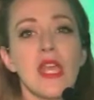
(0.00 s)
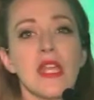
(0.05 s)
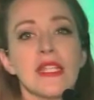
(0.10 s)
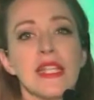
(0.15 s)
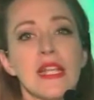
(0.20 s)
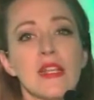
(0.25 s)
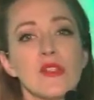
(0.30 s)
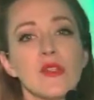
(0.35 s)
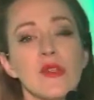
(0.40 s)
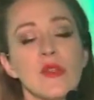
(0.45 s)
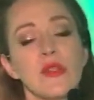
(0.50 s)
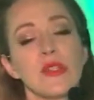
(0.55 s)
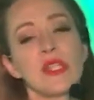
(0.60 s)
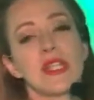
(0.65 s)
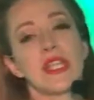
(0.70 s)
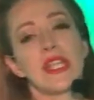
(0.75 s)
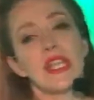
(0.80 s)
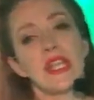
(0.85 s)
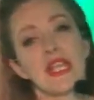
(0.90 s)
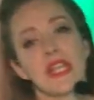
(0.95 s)
Dancers, the
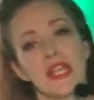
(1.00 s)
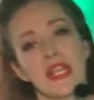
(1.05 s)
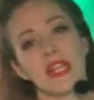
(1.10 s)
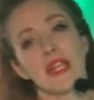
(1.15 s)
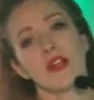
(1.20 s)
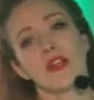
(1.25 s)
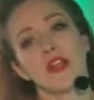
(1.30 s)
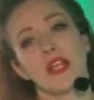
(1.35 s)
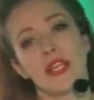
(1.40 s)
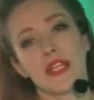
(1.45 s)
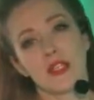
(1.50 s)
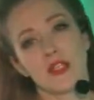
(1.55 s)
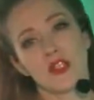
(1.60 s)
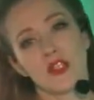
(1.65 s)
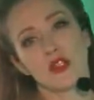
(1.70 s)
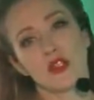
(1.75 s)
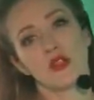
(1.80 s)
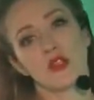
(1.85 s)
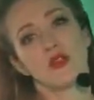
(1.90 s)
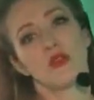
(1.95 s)
key here
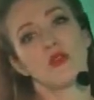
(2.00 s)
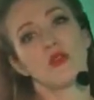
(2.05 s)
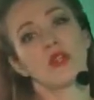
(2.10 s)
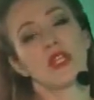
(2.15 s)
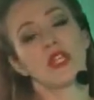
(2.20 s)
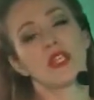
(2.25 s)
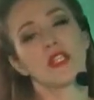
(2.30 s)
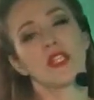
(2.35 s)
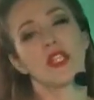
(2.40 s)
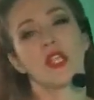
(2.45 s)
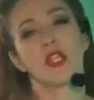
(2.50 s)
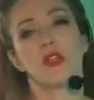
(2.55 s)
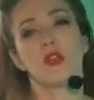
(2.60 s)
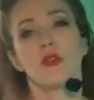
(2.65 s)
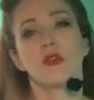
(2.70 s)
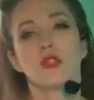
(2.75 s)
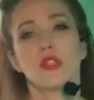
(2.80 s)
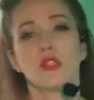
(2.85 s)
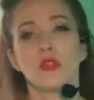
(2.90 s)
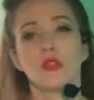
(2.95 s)
is to
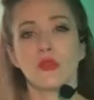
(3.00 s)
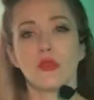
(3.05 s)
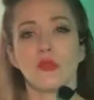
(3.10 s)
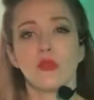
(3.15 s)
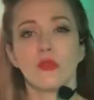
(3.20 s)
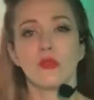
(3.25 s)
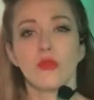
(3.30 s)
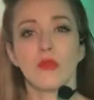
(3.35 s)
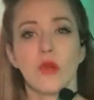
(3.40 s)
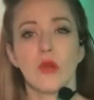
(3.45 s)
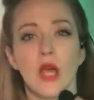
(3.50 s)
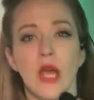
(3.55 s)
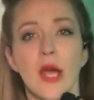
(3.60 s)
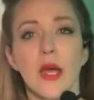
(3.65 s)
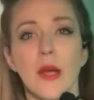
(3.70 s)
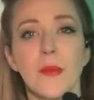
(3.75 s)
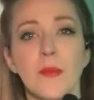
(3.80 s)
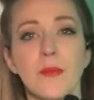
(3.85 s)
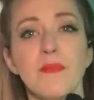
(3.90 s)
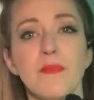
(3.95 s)
continue to,
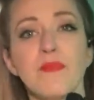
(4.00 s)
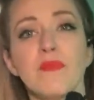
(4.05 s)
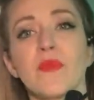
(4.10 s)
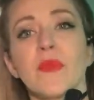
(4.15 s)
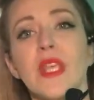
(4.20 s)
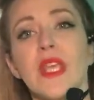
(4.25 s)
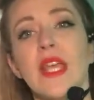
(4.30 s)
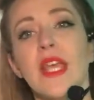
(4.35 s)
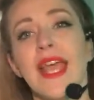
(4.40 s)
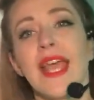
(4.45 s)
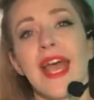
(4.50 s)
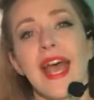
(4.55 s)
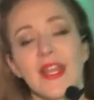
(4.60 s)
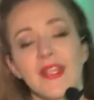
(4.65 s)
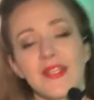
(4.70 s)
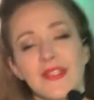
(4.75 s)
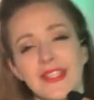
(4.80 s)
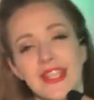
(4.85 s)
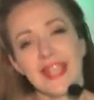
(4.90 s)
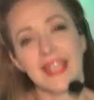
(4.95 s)
how
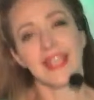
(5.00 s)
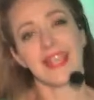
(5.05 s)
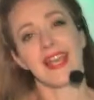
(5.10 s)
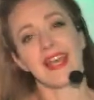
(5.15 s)
do you say,